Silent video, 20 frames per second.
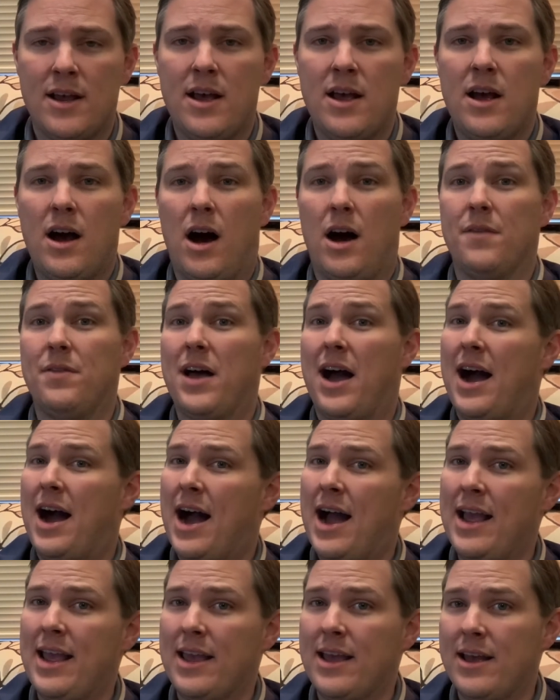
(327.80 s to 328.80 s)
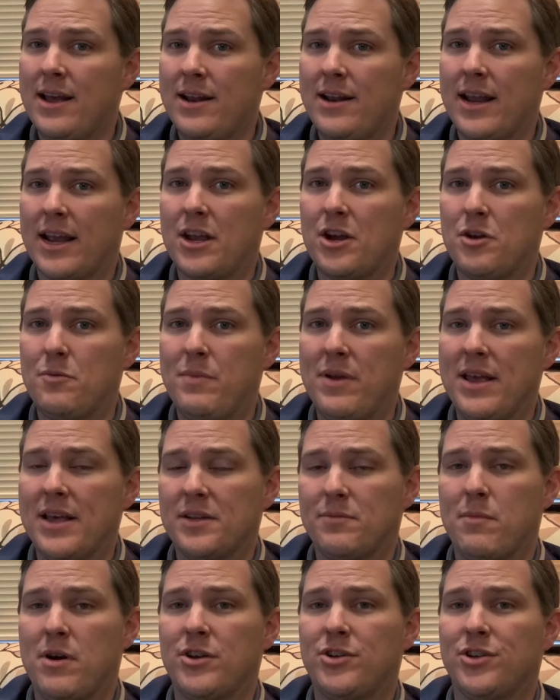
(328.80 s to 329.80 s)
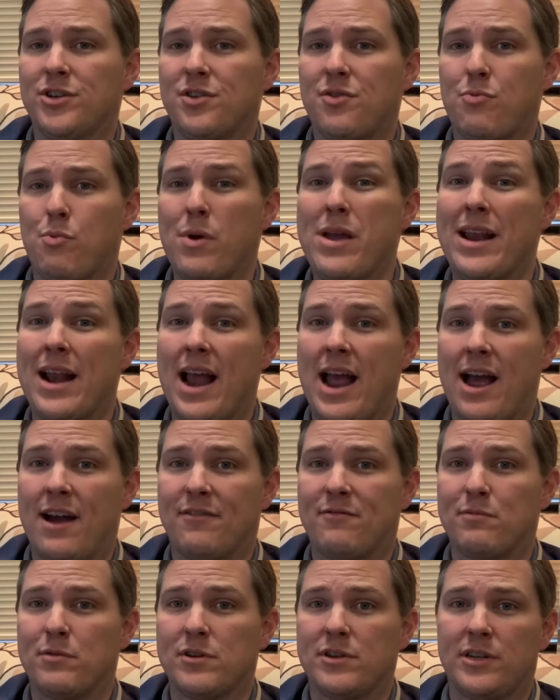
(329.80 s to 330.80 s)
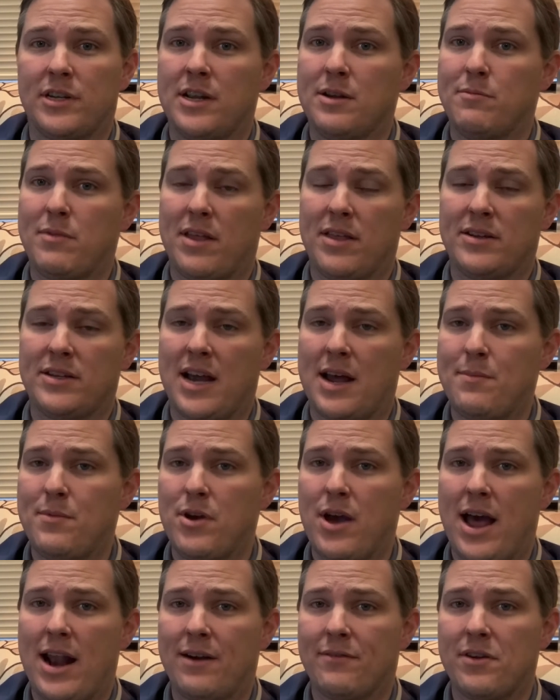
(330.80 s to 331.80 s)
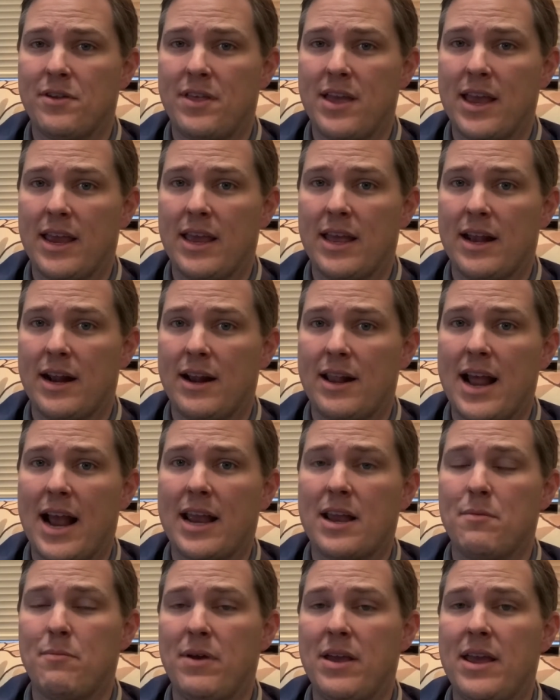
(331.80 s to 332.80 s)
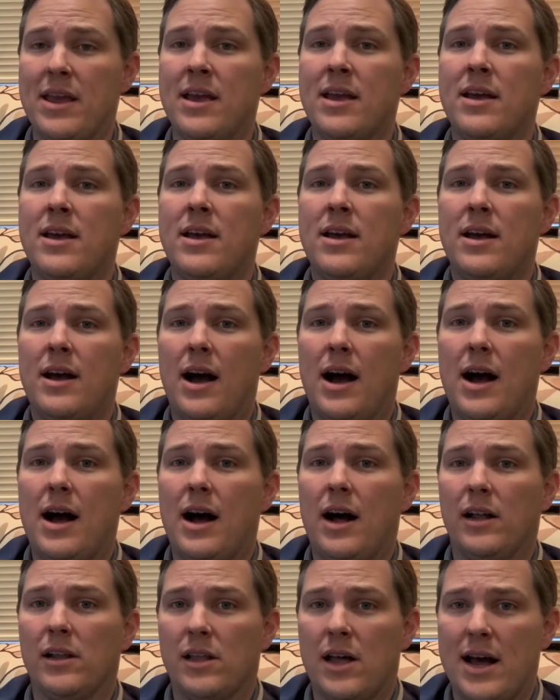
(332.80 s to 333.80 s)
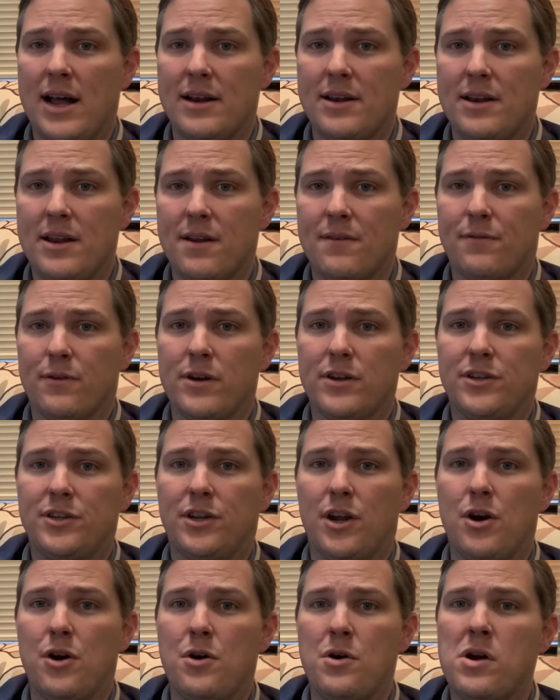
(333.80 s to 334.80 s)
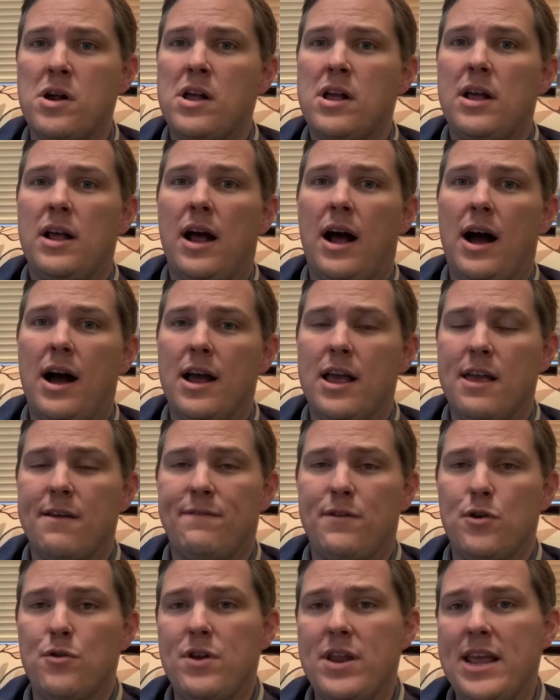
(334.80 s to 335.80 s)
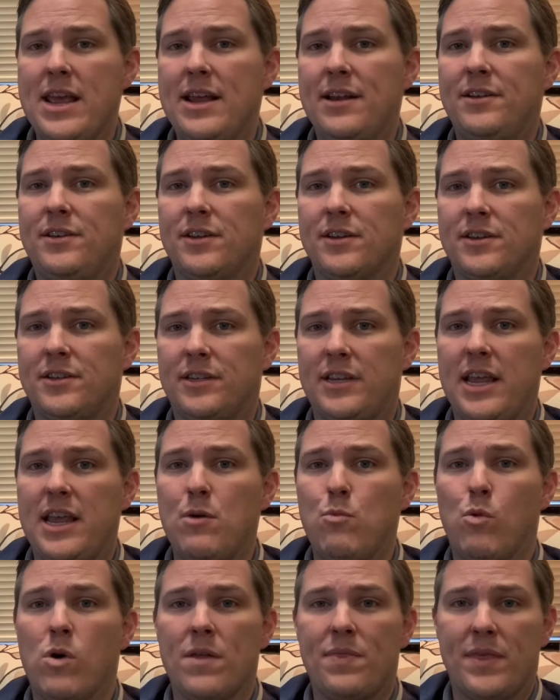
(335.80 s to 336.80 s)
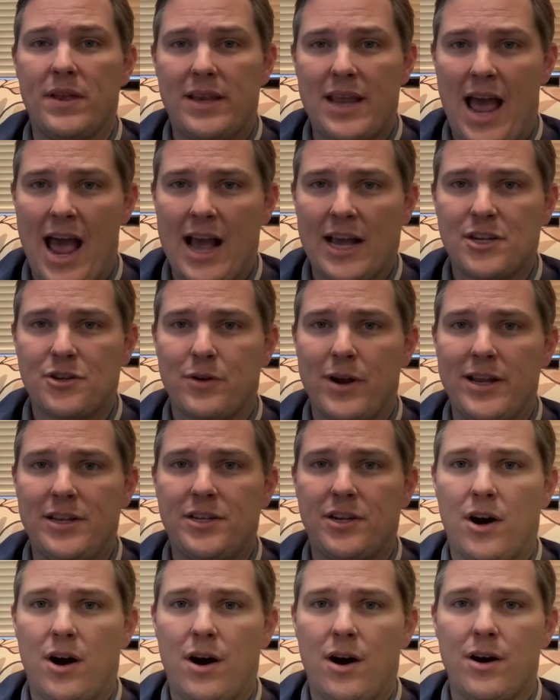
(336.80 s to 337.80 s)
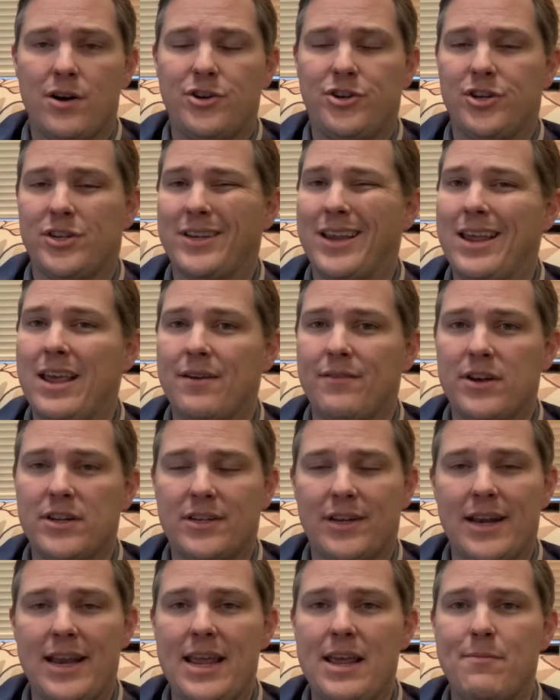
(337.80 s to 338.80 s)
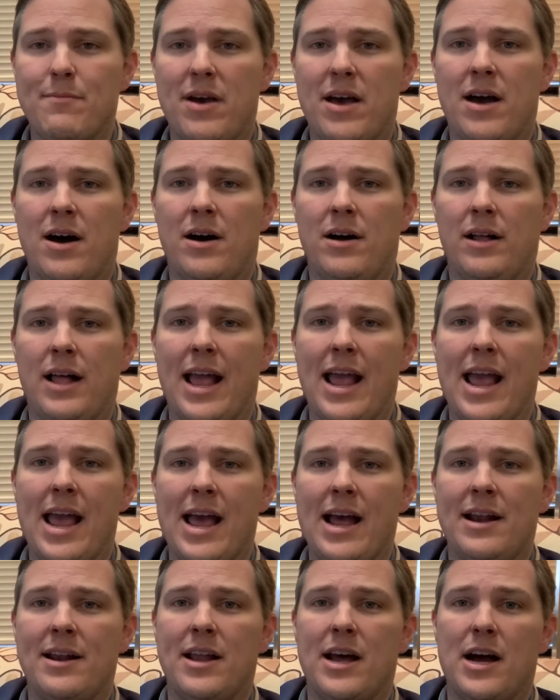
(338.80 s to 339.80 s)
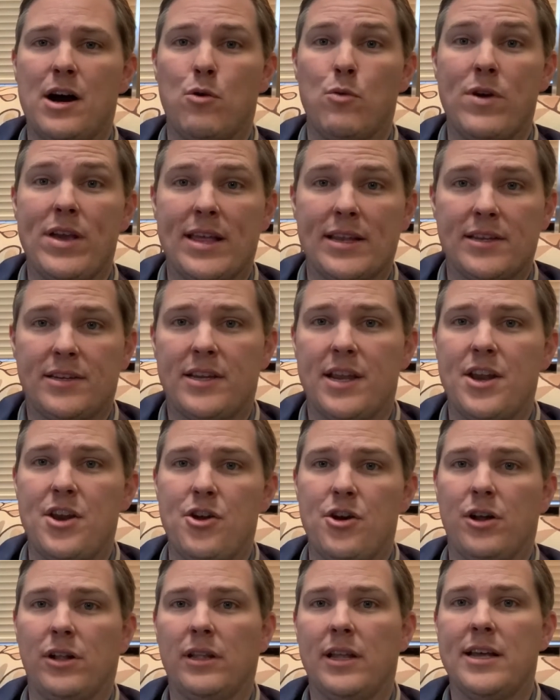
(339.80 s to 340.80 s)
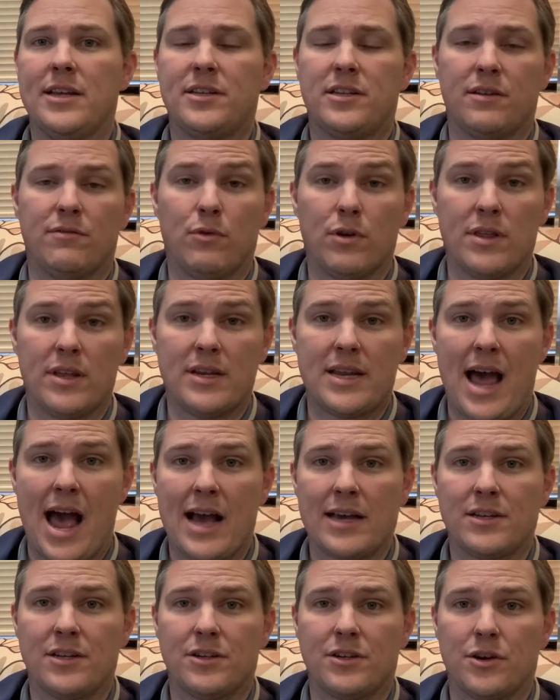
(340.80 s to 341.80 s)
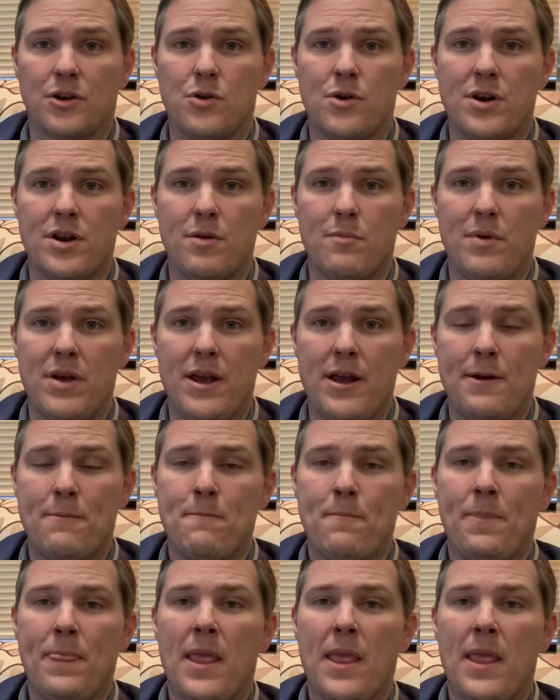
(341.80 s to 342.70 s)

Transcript: On the high end, it could be as much as 3.5% by the time you add everything in, and that can be a lot different. So if you need to see what the tax rates are, just give us an email, and we can send you a list of what the taxes are going to be.